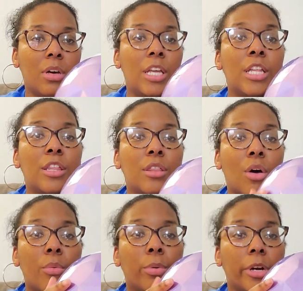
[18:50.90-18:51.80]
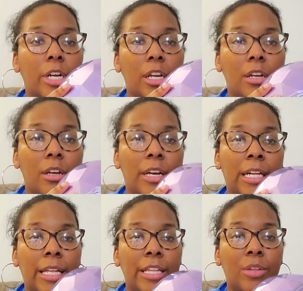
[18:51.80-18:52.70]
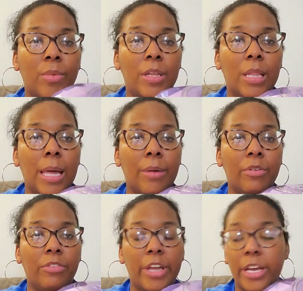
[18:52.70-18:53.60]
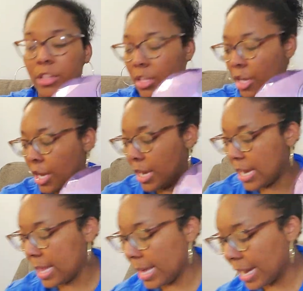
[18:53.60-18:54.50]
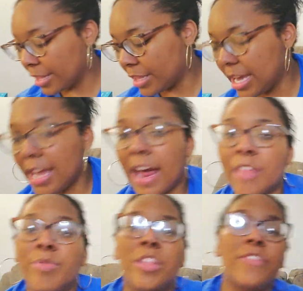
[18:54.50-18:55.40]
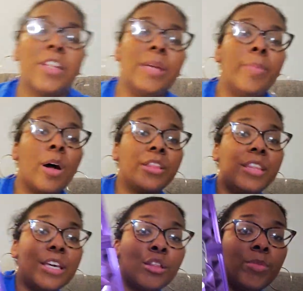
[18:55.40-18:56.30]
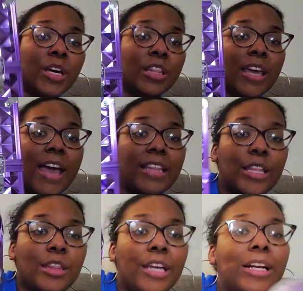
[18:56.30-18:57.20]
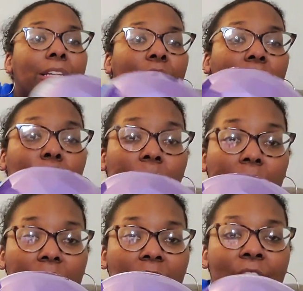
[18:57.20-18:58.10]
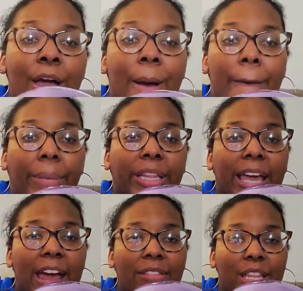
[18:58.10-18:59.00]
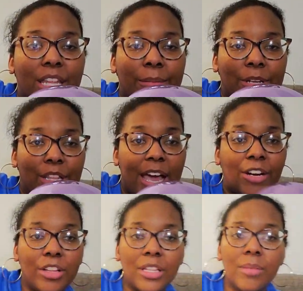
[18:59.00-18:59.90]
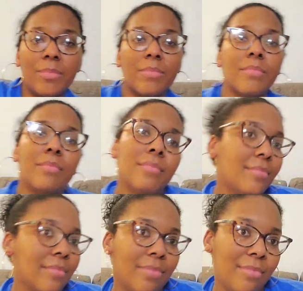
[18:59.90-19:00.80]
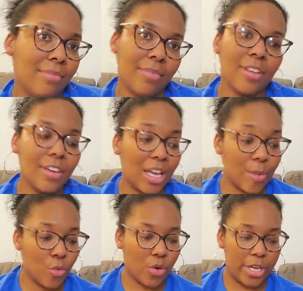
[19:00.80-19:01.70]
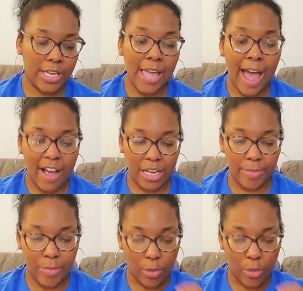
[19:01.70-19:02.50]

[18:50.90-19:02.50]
It's so pretty and I like the way the light reflects. And like I said, I specifically bought this because it had that, they're not the same color, but they had that same design on them. Come on, how could it be